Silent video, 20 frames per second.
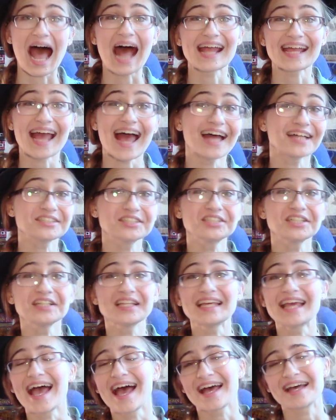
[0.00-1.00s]
I
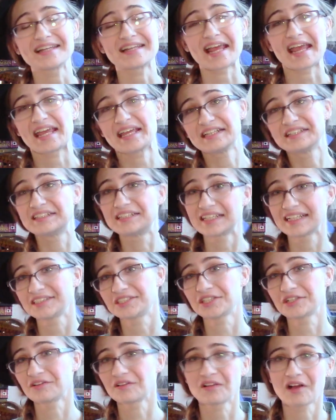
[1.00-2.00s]
actually had a
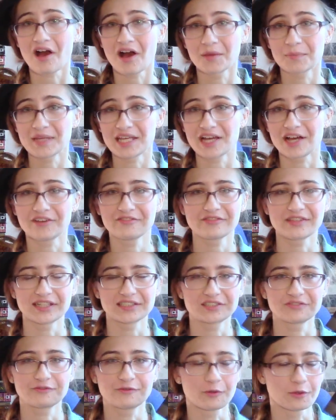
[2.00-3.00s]
digital copy of
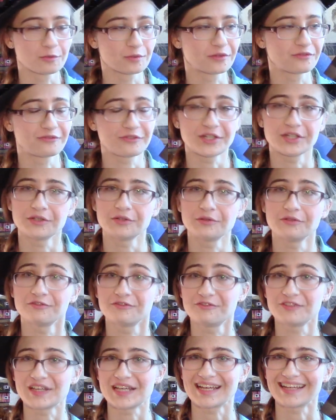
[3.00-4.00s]
this for review
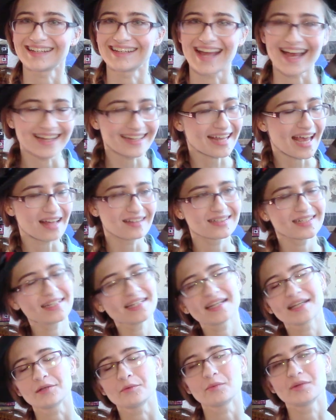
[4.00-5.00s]
via
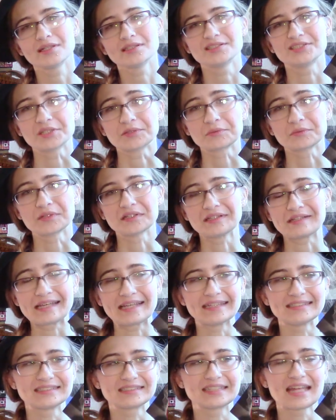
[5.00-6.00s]
NetGalley. It was
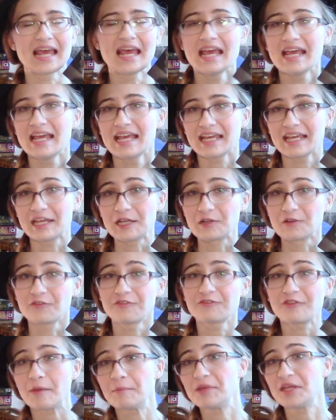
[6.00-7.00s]
released in
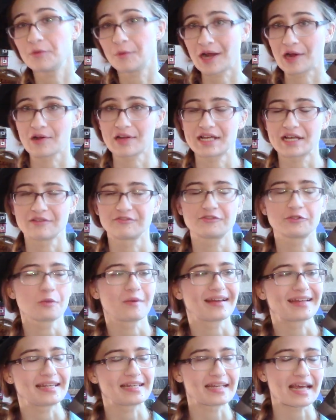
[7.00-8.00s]
February of
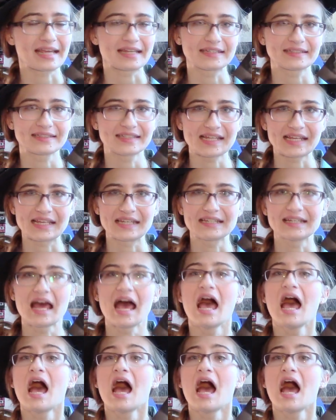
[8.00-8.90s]
2019.